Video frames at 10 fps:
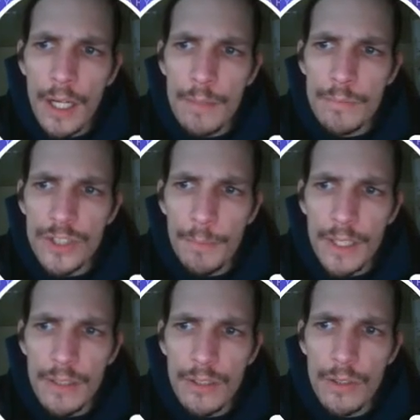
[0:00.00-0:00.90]

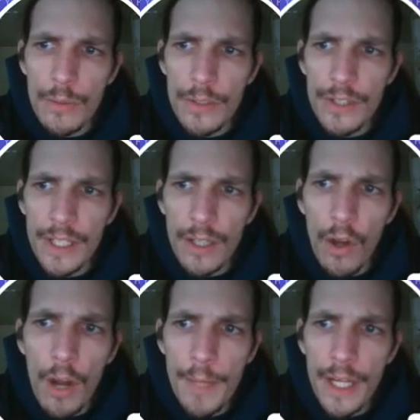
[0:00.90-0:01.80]
something to do with like
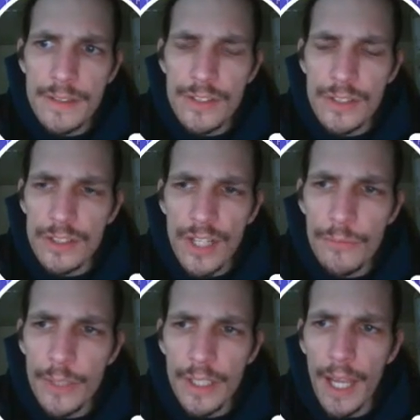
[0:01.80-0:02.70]
comments and
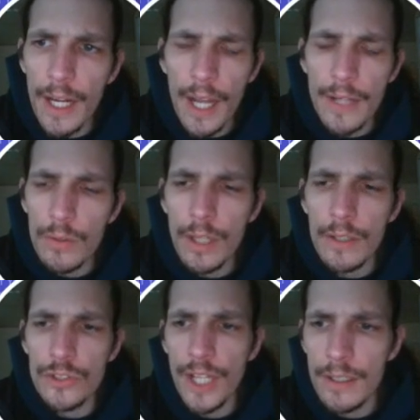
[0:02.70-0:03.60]
stuff like that. I don't
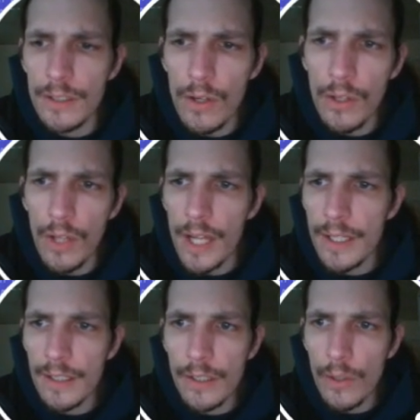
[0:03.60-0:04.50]
understand it all. I
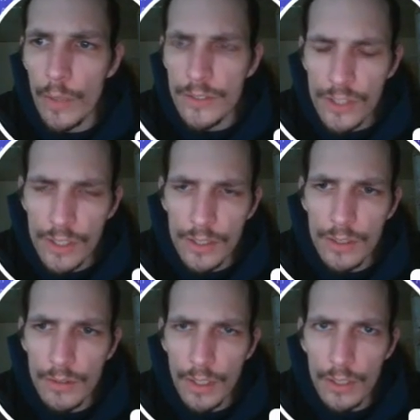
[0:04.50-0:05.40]
didn't go
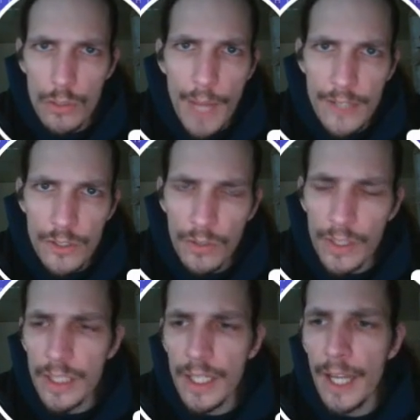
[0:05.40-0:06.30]
into the new magic
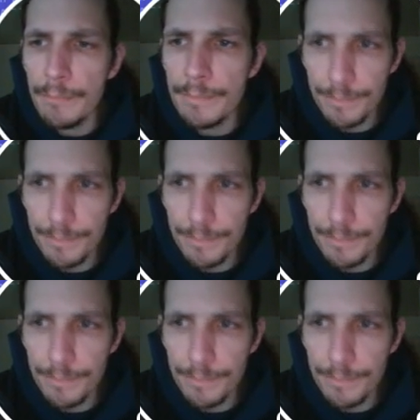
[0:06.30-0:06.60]
link yet,